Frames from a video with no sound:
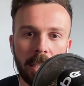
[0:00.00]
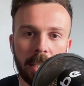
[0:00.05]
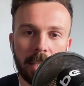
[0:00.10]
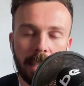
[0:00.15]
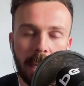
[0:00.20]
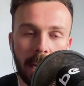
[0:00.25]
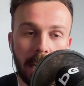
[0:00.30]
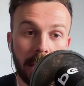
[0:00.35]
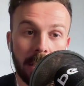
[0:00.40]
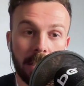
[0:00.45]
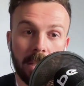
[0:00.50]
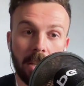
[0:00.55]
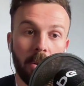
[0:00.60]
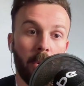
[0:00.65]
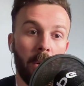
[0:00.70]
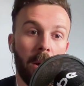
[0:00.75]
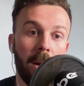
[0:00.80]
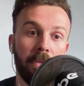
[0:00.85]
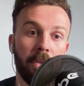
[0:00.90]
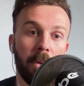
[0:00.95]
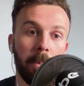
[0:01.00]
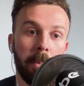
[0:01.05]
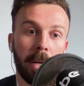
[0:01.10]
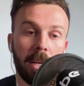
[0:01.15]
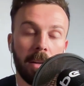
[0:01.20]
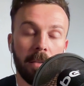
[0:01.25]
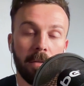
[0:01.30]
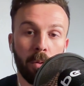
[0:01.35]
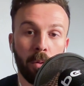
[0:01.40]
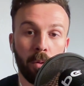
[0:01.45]
then he's going to have the
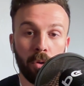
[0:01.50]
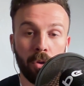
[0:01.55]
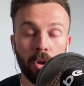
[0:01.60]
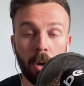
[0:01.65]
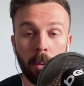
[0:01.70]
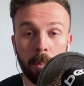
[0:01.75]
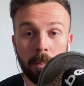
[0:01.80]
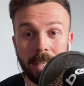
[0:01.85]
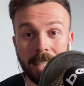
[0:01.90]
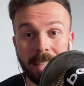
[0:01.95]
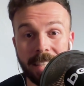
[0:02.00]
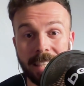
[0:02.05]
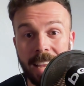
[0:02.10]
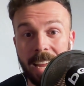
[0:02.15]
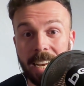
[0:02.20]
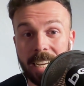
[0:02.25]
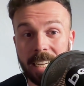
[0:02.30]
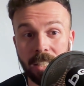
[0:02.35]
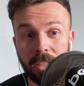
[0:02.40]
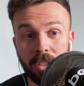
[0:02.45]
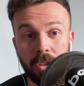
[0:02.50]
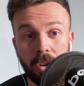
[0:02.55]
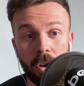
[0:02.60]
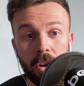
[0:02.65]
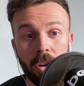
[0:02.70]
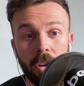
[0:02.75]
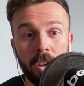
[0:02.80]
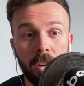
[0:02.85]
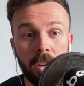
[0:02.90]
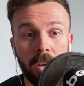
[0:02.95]
pick of all jobs. And then he's
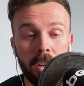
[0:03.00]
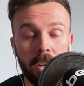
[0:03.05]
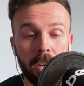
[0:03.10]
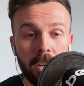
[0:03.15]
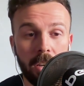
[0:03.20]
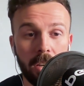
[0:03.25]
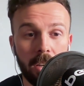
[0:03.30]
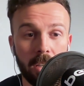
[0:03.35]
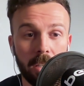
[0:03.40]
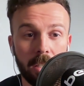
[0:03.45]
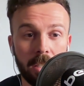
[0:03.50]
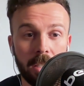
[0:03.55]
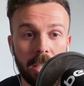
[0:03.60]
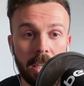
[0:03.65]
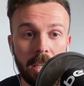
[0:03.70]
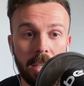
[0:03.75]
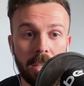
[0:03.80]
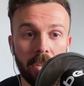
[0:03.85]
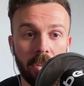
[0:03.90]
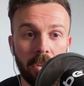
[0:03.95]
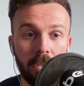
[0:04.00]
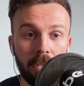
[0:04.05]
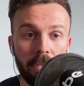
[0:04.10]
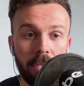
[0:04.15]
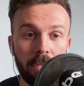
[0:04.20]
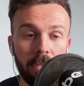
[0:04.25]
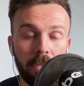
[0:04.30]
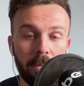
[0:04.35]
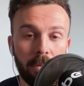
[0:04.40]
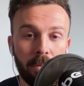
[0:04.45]
got a season
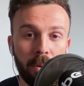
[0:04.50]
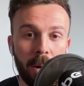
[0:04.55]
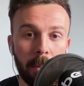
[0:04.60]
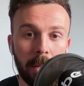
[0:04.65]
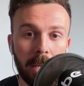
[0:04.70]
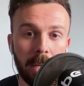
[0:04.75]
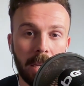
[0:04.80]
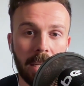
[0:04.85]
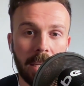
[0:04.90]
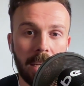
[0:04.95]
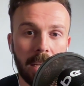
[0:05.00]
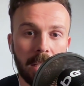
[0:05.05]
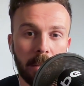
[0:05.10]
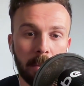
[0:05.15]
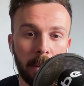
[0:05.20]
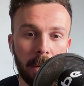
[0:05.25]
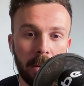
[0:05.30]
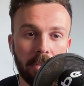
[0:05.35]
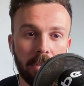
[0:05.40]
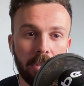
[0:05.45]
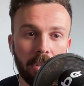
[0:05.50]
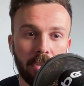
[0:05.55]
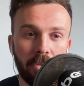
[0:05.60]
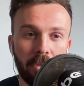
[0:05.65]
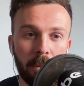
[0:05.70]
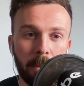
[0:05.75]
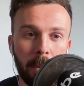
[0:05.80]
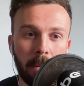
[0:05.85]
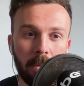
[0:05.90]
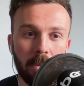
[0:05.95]
of Premier League experience under
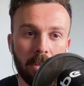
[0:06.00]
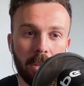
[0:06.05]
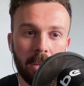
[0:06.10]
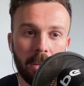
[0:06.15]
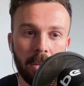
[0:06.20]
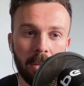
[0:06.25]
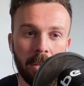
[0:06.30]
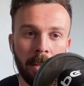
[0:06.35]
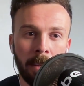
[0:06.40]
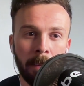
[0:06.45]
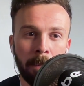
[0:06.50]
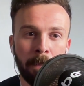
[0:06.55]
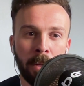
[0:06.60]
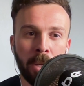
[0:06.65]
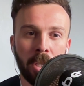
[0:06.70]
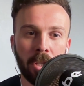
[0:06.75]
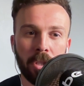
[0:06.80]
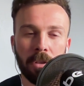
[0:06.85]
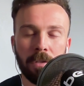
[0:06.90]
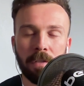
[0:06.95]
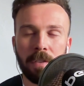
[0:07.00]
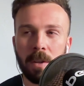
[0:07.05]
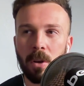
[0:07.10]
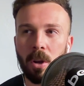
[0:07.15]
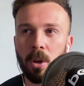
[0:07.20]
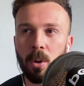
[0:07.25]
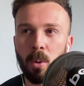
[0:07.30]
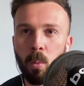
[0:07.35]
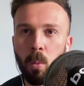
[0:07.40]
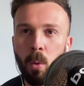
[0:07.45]
his belt too. I just feel
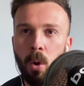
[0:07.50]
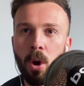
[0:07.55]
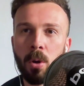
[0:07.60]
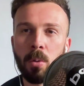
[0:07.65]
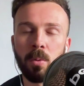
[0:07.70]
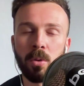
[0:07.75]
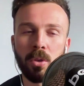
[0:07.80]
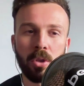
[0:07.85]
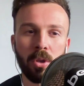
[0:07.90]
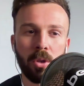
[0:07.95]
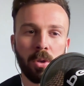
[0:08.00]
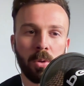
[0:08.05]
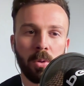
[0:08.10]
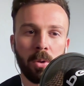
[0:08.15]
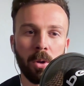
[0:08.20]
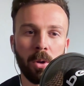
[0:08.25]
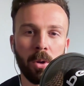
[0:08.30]
like, why would you